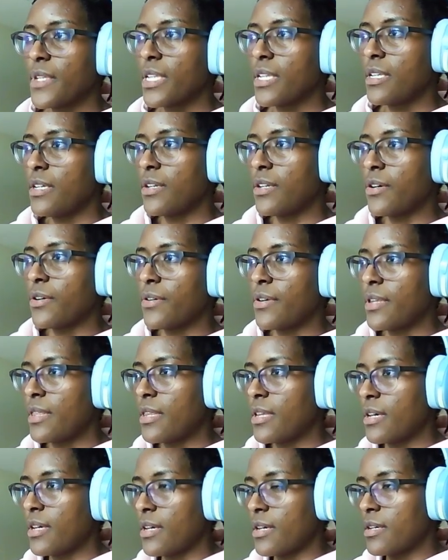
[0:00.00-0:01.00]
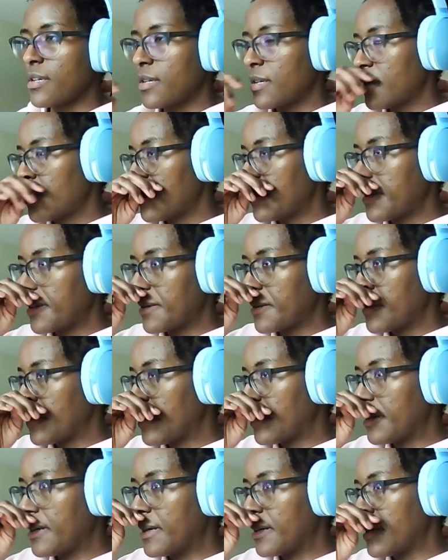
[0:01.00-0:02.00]
in the
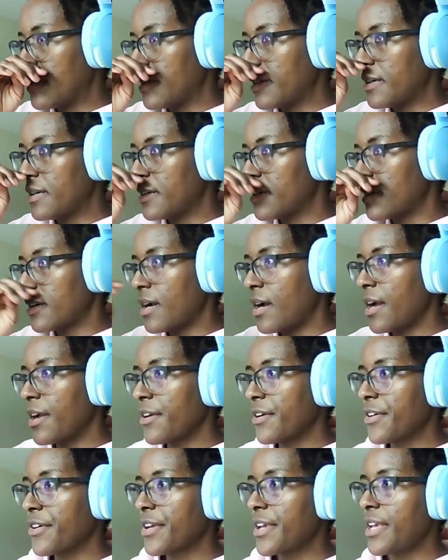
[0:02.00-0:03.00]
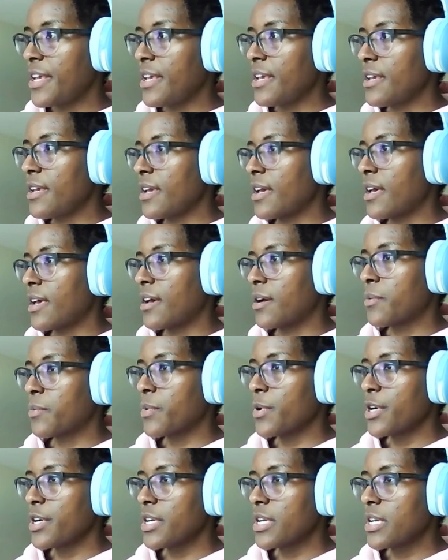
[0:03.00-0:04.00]
hierarchy at
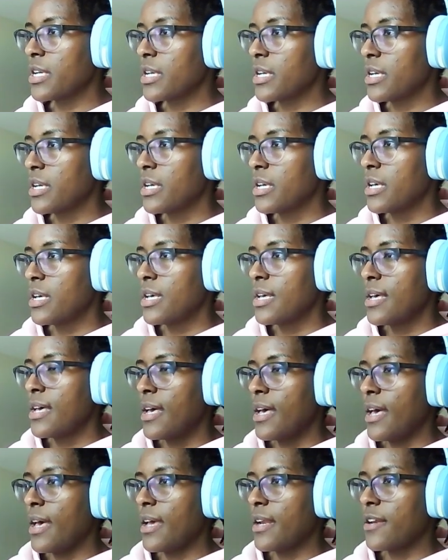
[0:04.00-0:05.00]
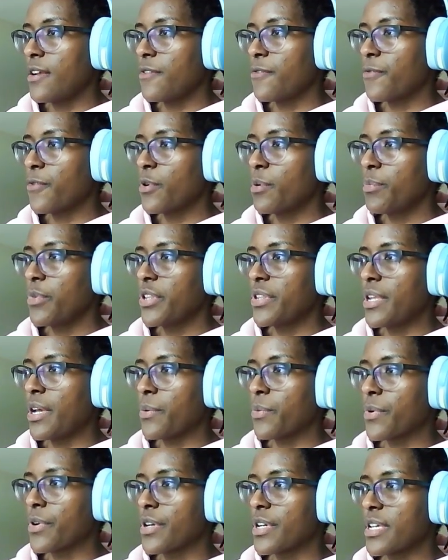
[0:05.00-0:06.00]
work, and informal
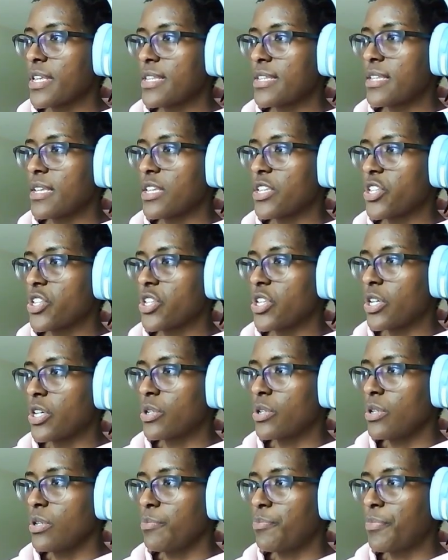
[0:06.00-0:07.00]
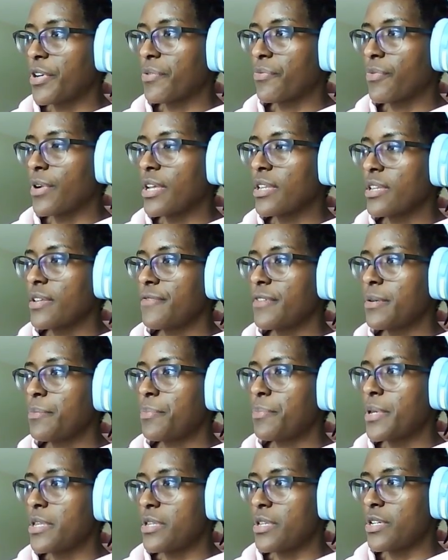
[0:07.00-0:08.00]
network is the subtle but
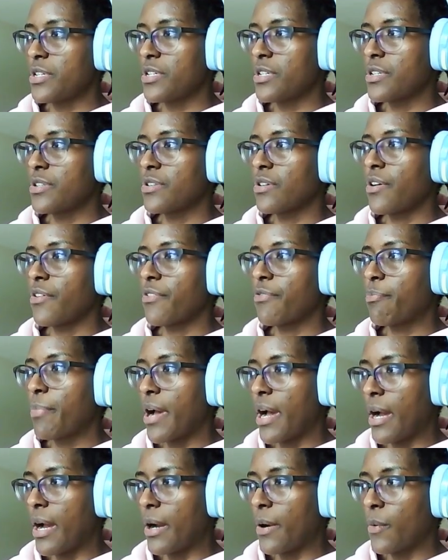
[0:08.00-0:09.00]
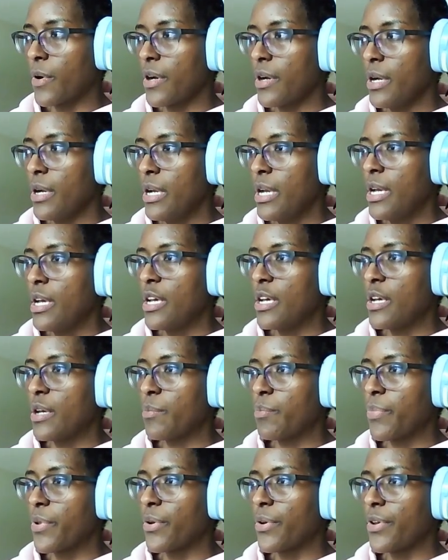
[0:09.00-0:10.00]
relevant positions of power
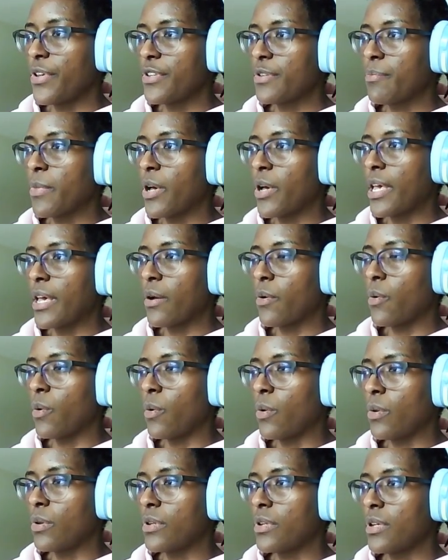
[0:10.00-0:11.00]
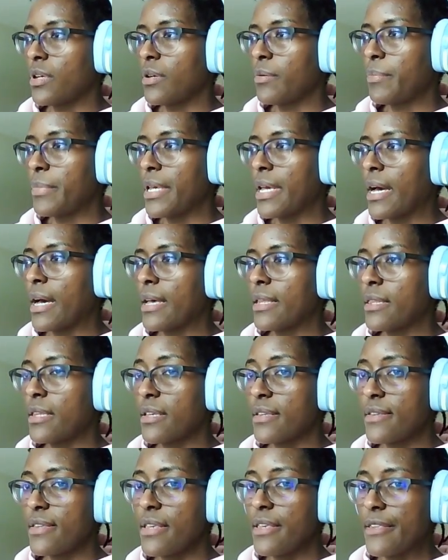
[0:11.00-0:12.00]
employees may hold behind the
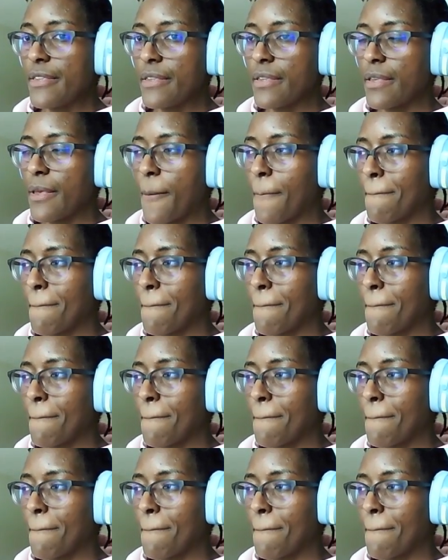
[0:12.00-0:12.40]
scenes.